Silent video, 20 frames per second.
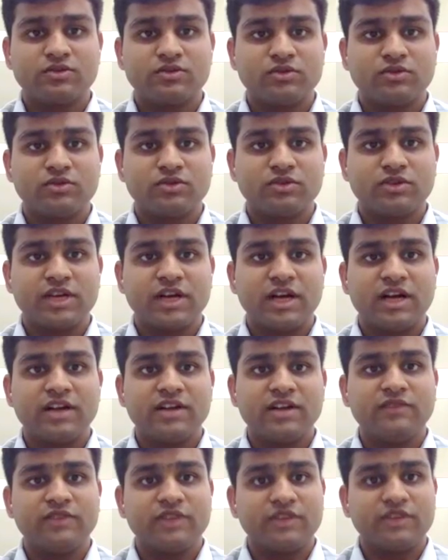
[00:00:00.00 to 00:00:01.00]
So
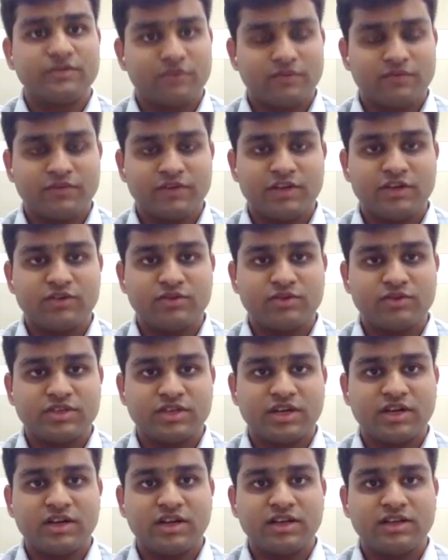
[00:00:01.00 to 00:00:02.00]
regarding where from where to
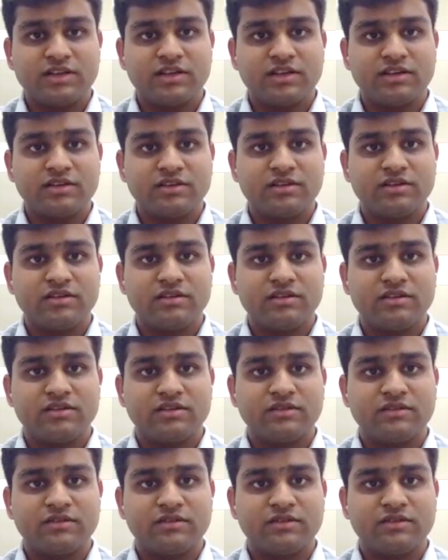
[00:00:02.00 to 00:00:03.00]
start, I think
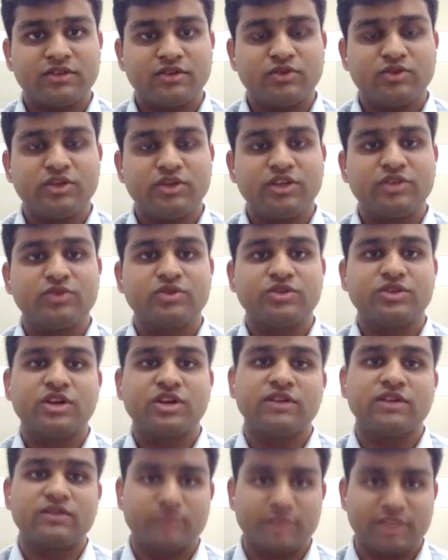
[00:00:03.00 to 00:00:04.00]
uh, you need to
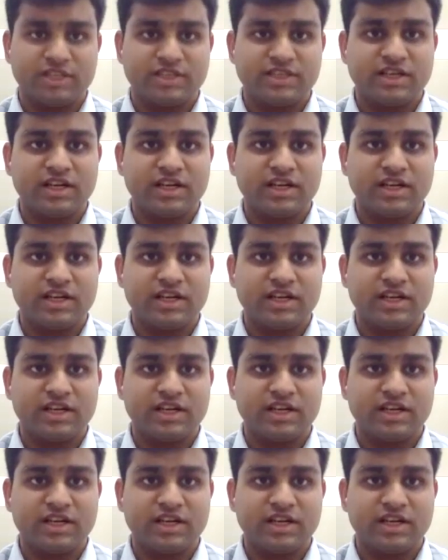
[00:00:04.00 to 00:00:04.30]
start from